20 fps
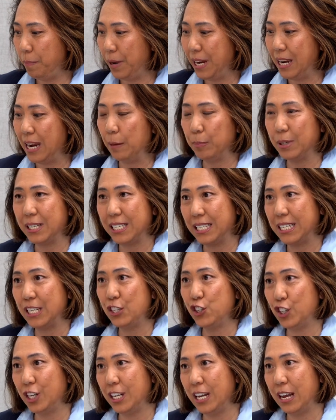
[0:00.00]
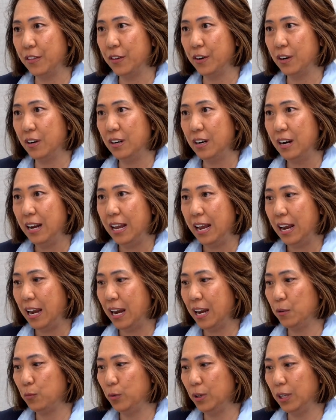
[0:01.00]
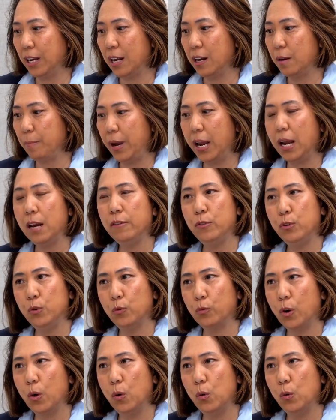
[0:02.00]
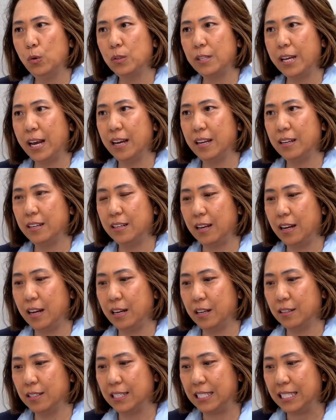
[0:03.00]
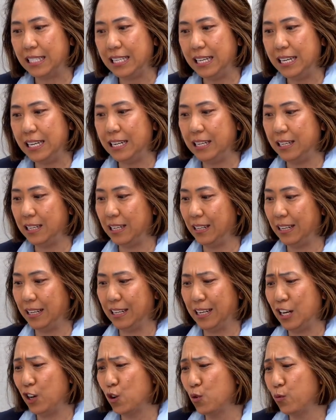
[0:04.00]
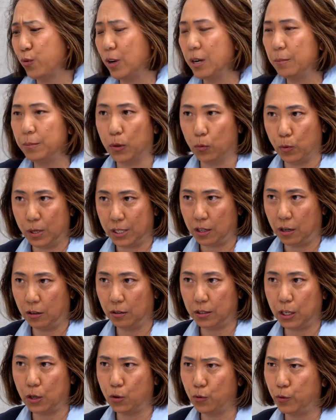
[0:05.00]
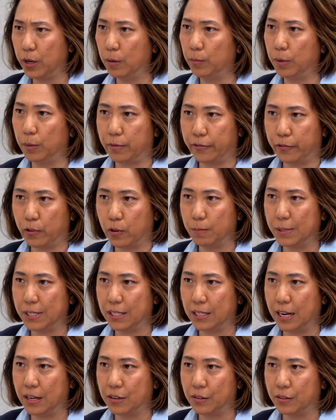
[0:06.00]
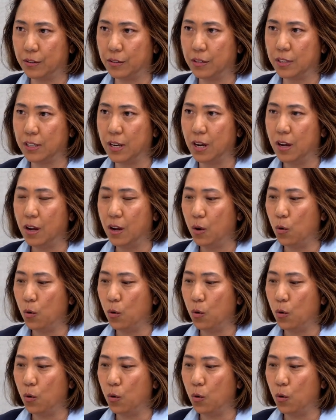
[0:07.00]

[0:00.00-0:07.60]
being able to stitch together and really kind of pave new roads and see like incredible results, incredible performance standards,